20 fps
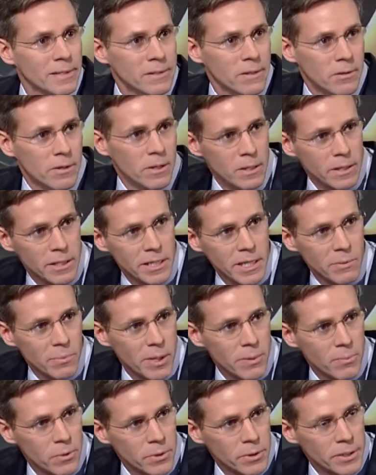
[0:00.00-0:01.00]
So the cleaning
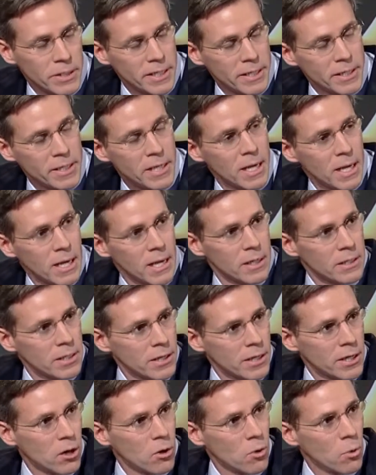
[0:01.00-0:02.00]
people need to know